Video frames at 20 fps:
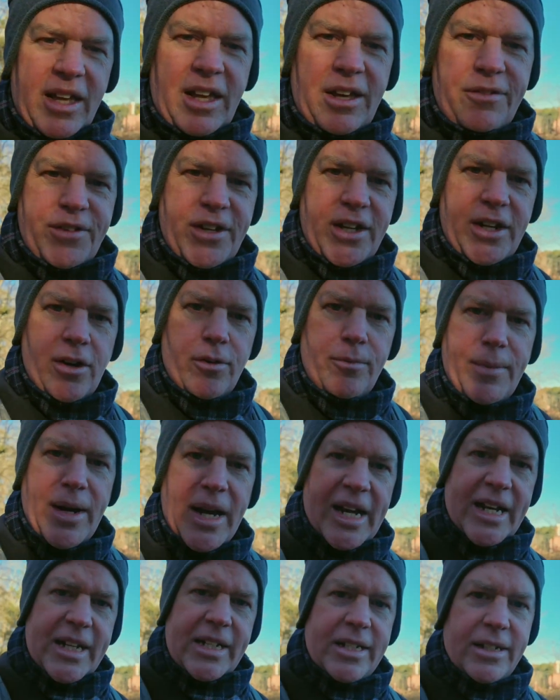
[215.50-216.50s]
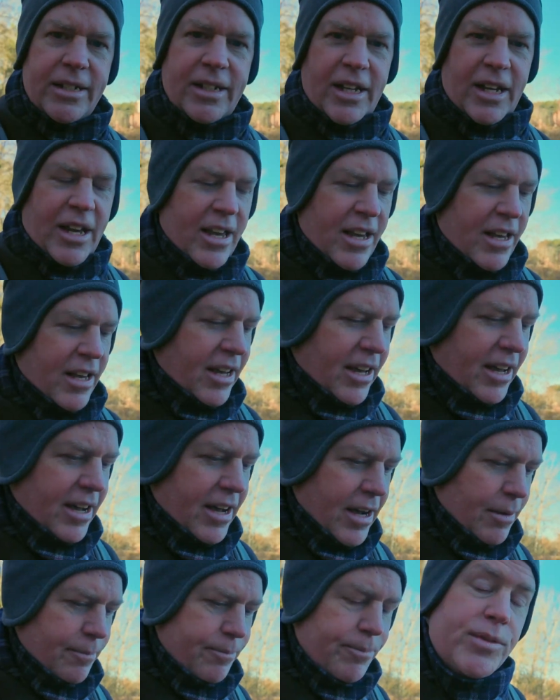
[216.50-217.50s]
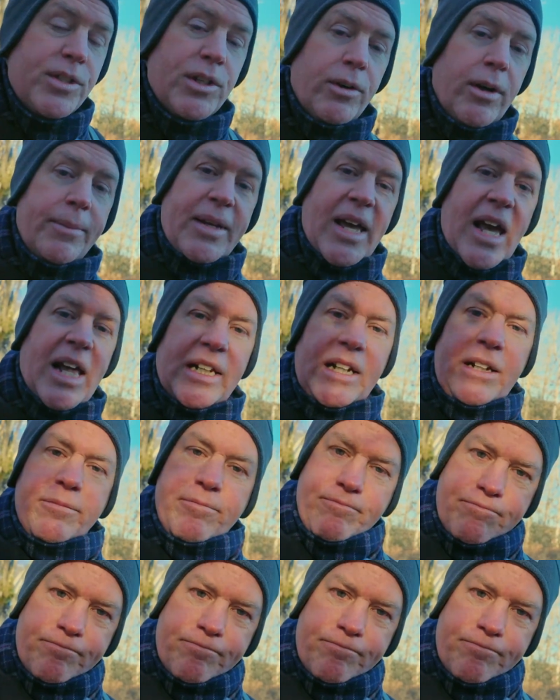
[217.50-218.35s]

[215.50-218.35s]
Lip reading: if you don't mind. So I'm Kelly.